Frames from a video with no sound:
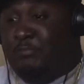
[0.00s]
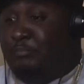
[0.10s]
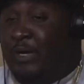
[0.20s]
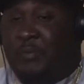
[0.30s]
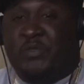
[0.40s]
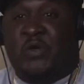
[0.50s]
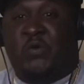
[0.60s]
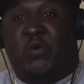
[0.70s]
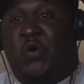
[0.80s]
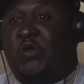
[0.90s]
bump in your
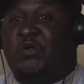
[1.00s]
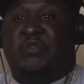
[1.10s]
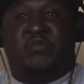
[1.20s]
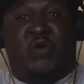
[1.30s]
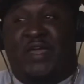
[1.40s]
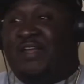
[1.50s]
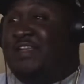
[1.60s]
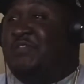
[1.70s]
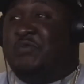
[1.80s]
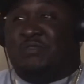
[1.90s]
car. You can drive
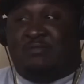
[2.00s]
this. You can